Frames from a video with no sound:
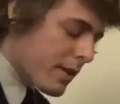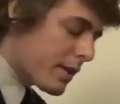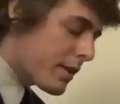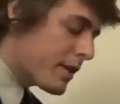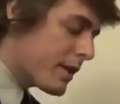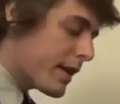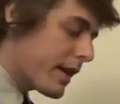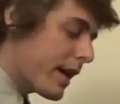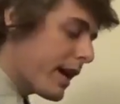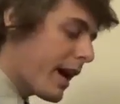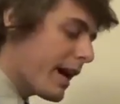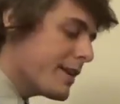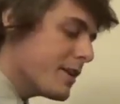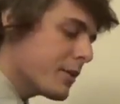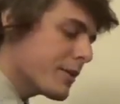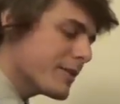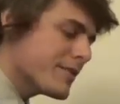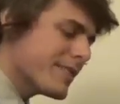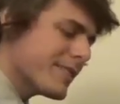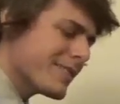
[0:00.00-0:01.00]
thing, I
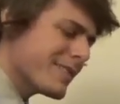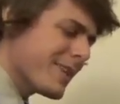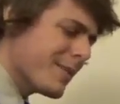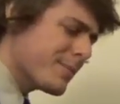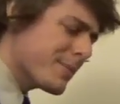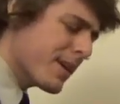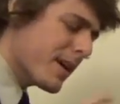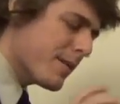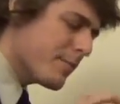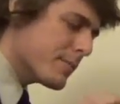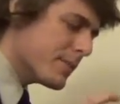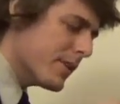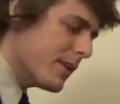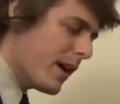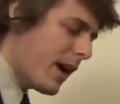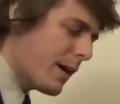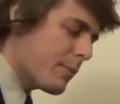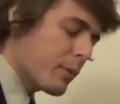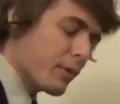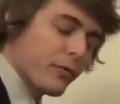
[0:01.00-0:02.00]
notice that sometimes
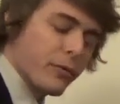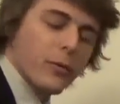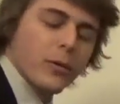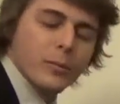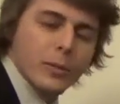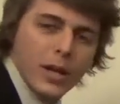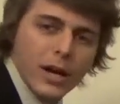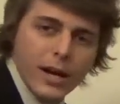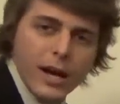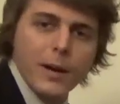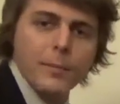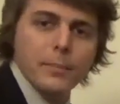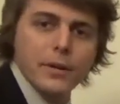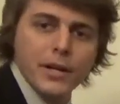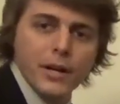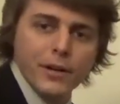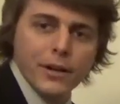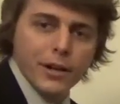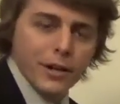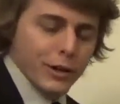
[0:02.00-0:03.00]
I perform La
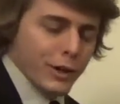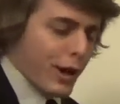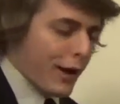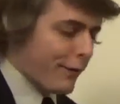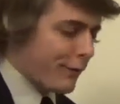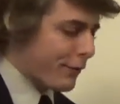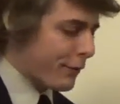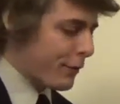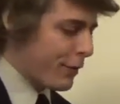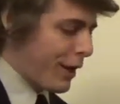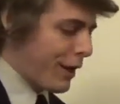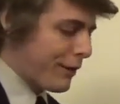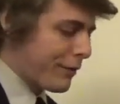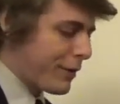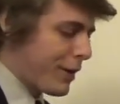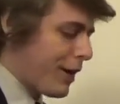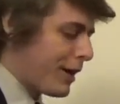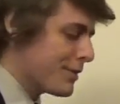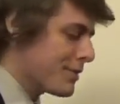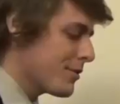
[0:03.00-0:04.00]
Campanella a lot for a lot of
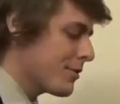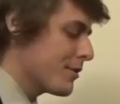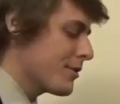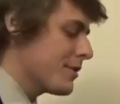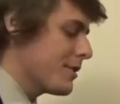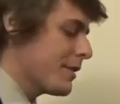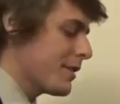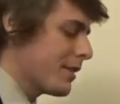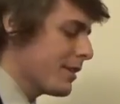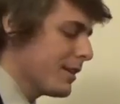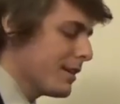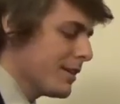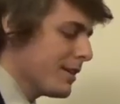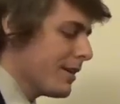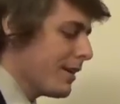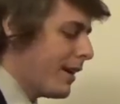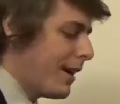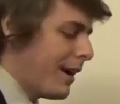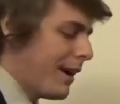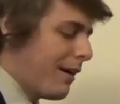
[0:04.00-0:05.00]
concerts, and
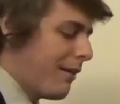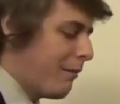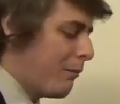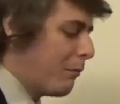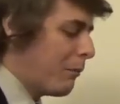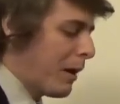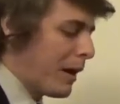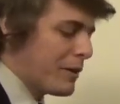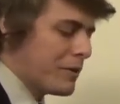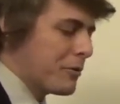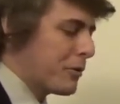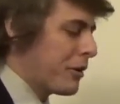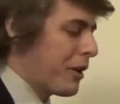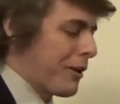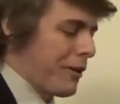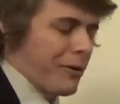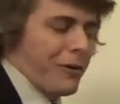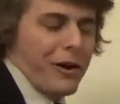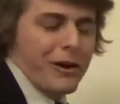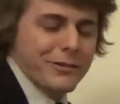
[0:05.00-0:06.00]
I do a
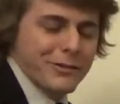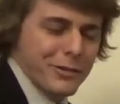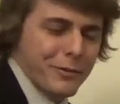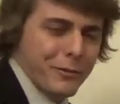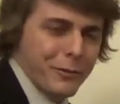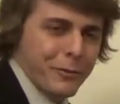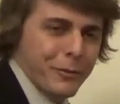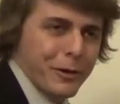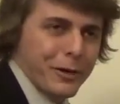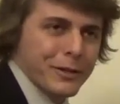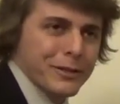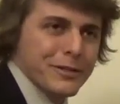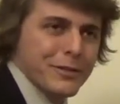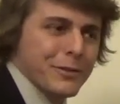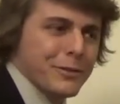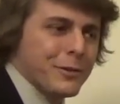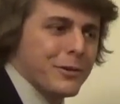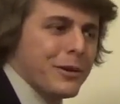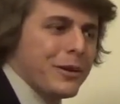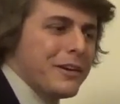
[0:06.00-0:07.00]
lot of crossover work
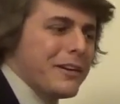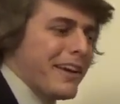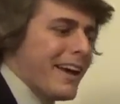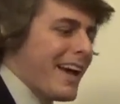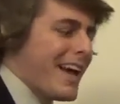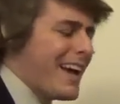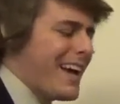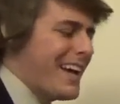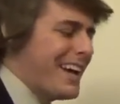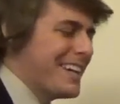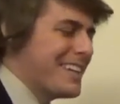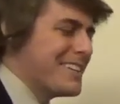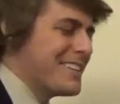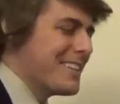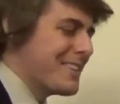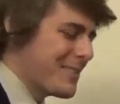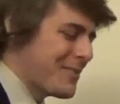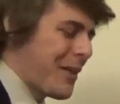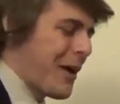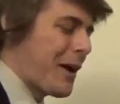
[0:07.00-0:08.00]
too, and
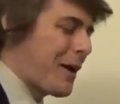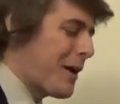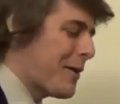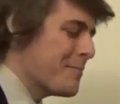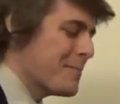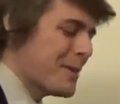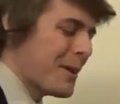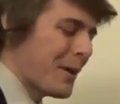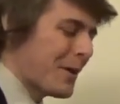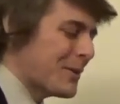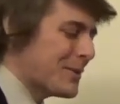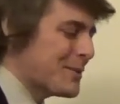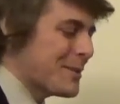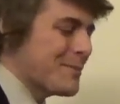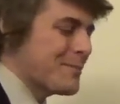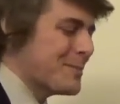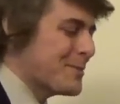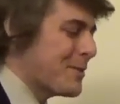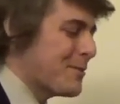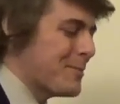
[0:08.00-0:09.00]
La Campanella
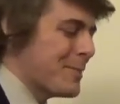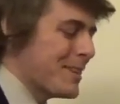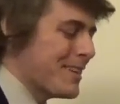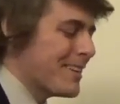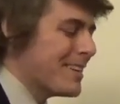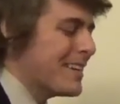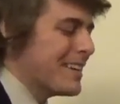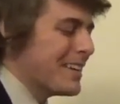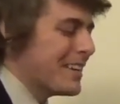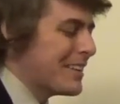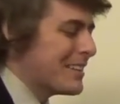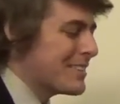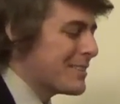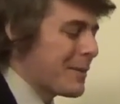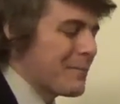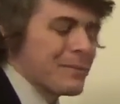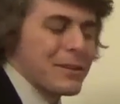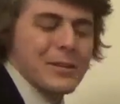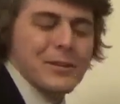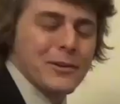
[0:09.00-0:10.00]
seems to be
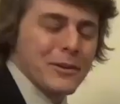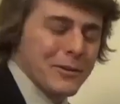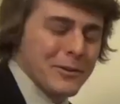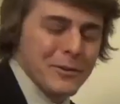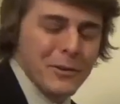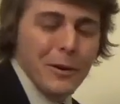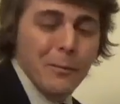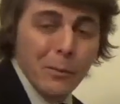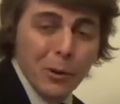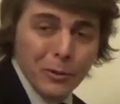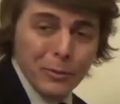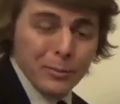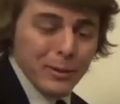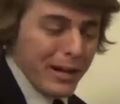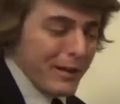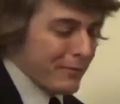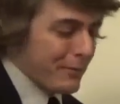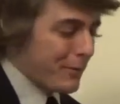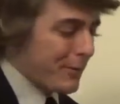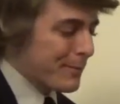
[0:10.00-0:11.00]
something you can do on both
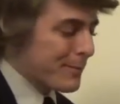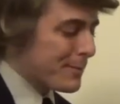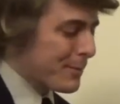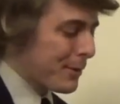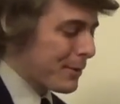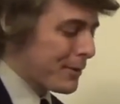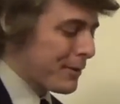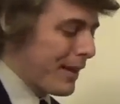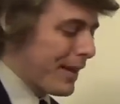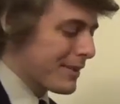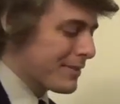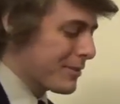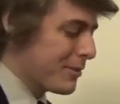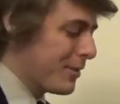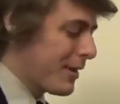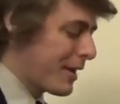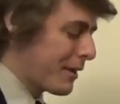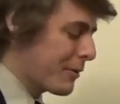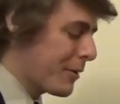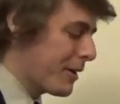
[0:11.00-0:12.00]
platforms, both
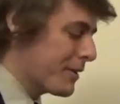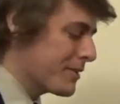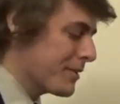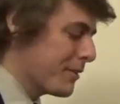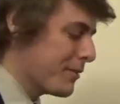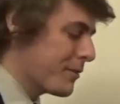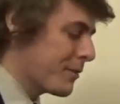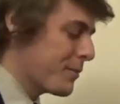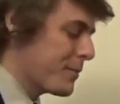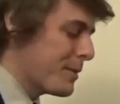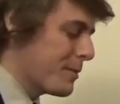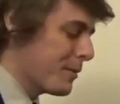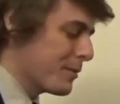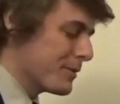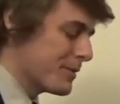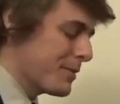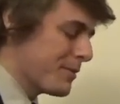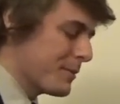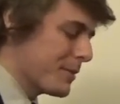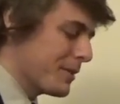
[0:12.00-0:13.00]
classical and crossover. People
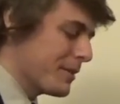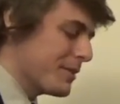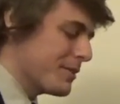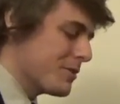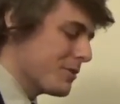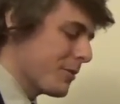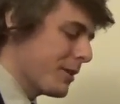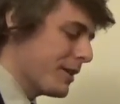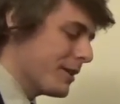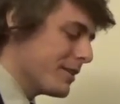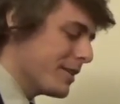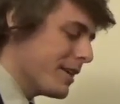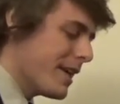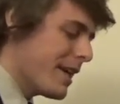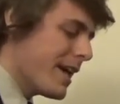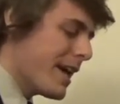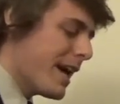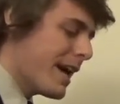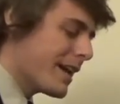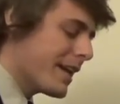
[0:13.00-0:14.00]
seem to enjoy it.
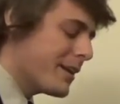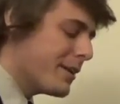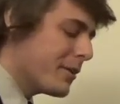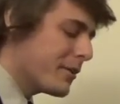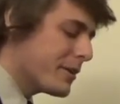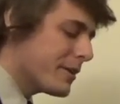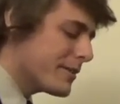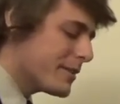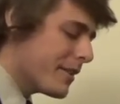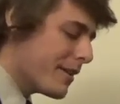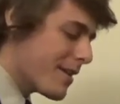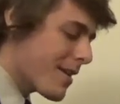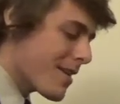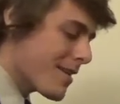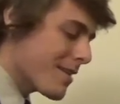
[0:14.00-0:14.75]
And I notice that